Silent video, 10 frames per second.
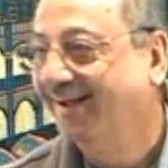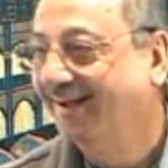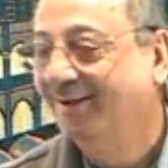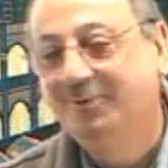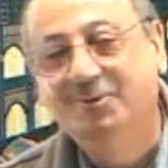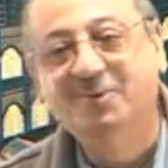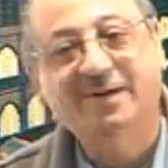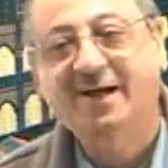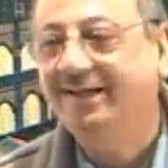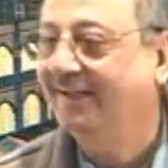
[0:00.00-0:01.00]
Ku, ka,
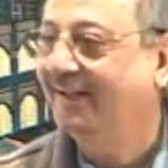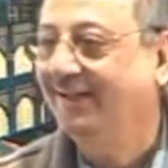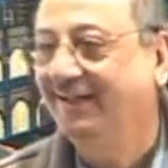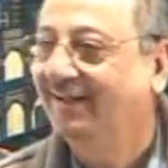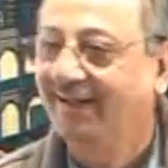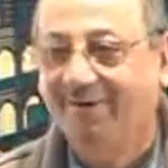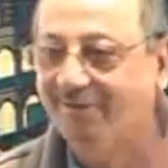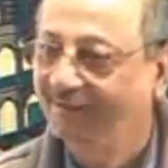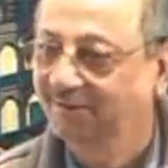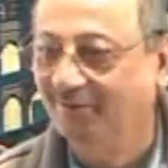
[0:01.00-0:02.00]
ki, everything
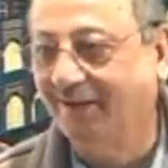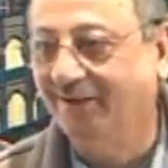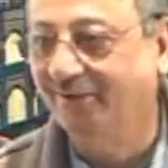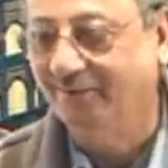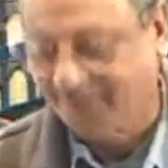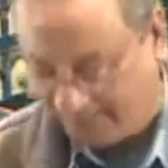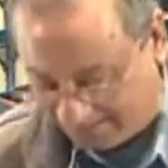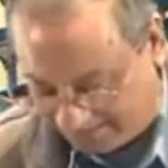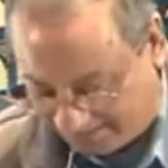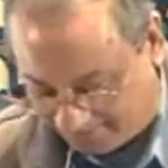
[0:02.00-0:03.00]
you can use.
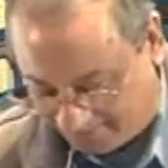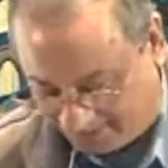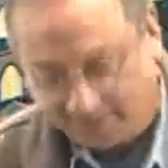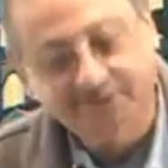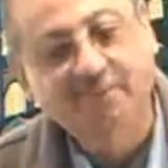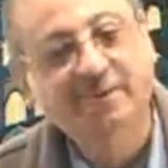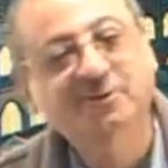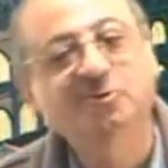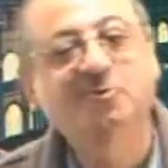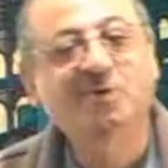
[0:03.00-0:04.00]
Because depends whom
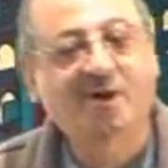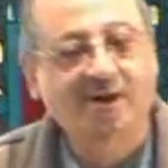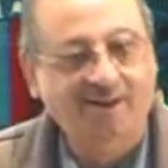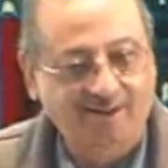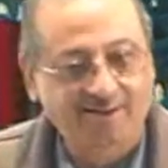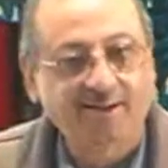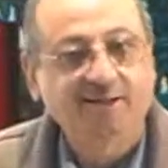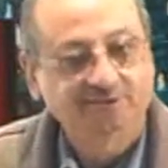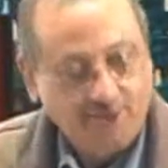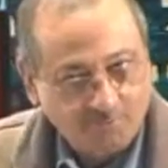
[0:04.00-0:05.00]
you are. So
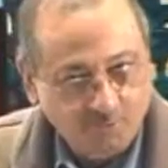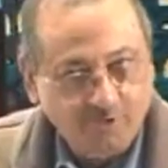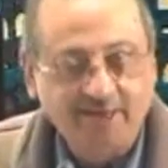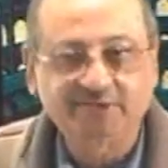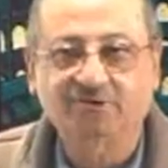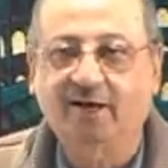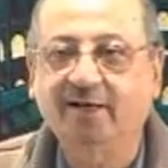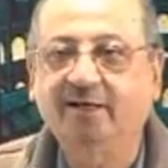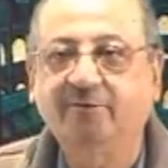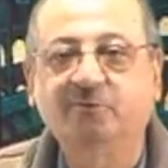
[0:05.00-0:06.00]
amuka is right.
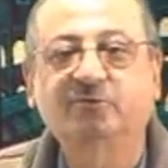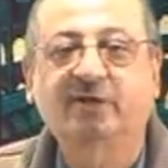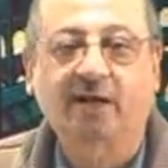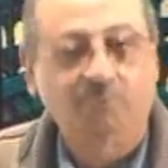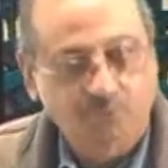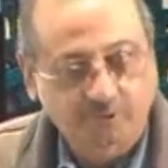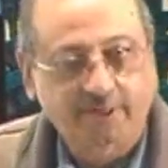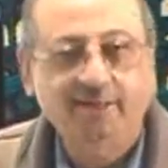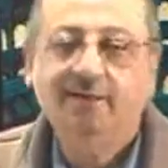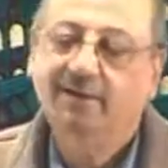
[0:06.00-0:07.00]
If you said amuki,
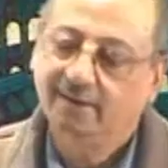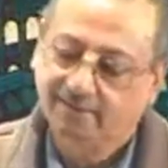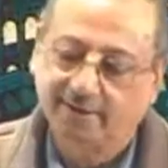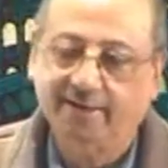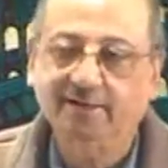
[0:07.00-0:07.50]
right?